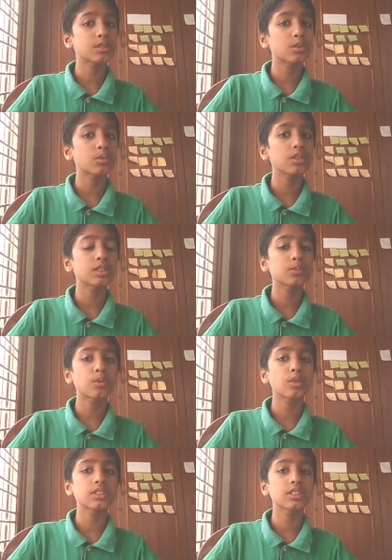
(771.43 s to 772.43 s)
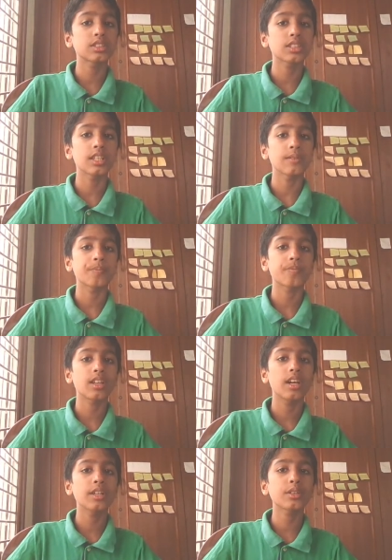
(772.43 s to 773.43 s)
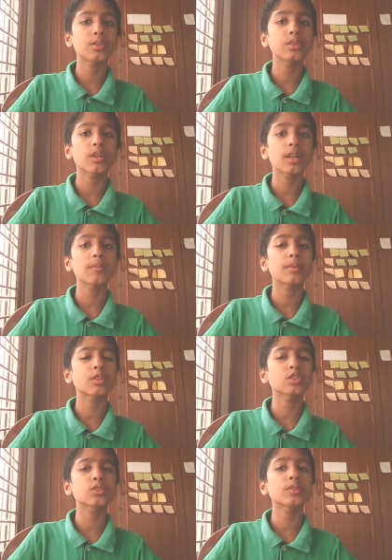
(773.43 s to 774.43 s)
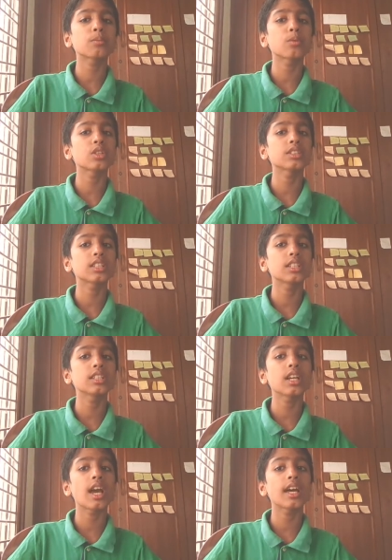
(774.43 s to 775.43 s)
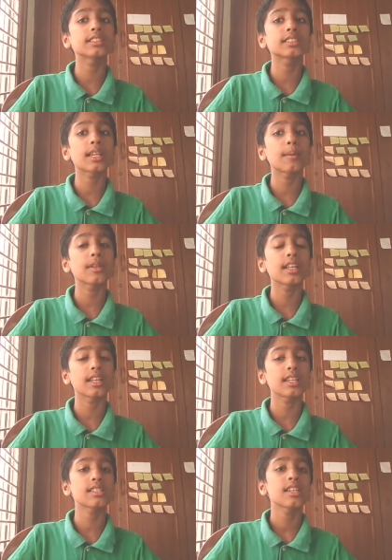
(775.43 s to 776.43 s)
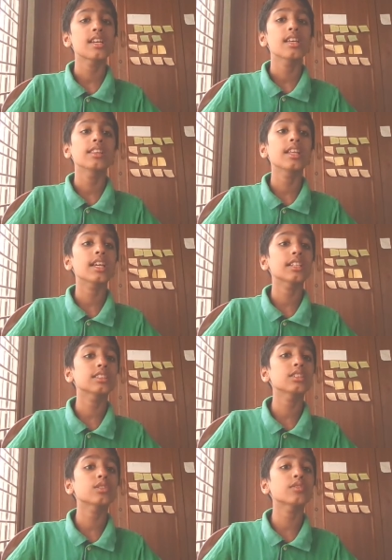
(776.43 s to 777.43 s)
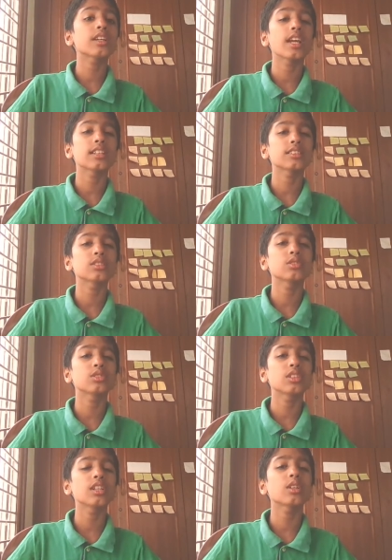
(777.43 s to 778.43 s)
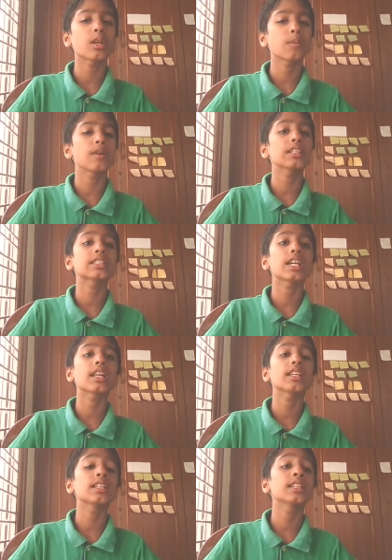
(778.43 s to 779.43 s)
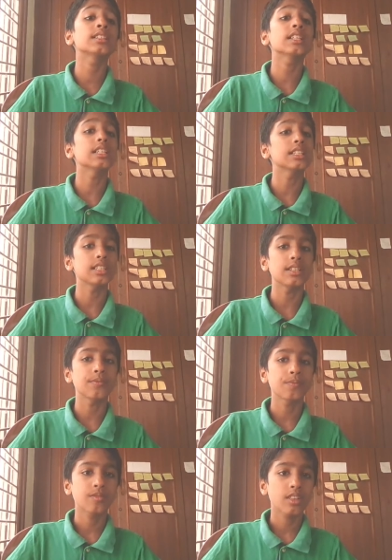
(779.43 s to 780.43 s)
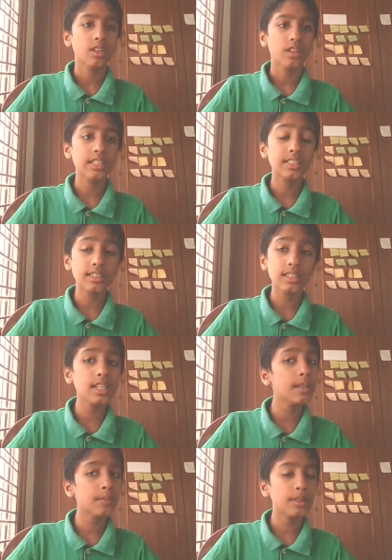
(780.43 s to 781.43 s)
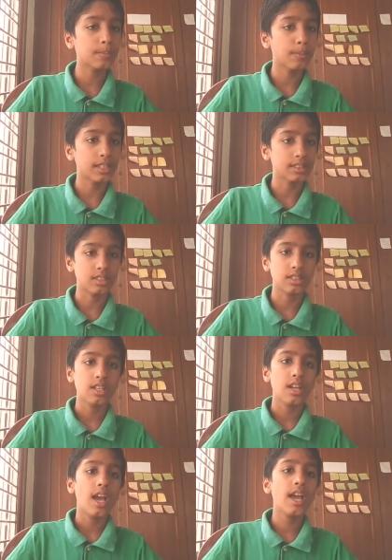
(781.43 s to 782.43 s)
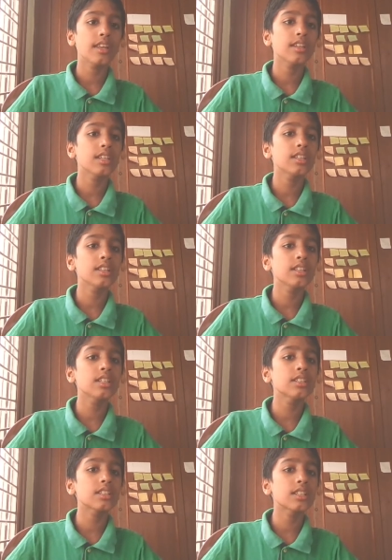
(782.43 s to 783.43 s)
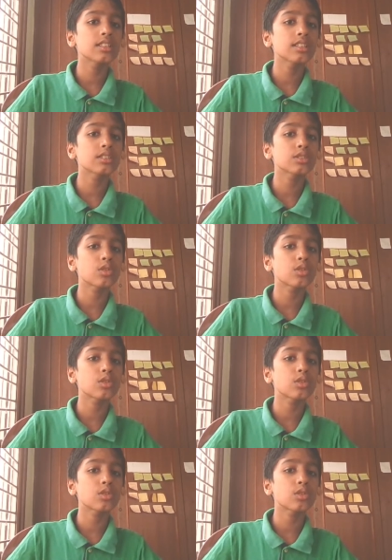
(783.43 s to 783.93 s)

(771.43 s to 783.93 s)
through its moist skin. I told you, right? Because of the moist skin and capillaries, the exchange of the gases usually take place and it is easy. Easily it passes. And in these regions,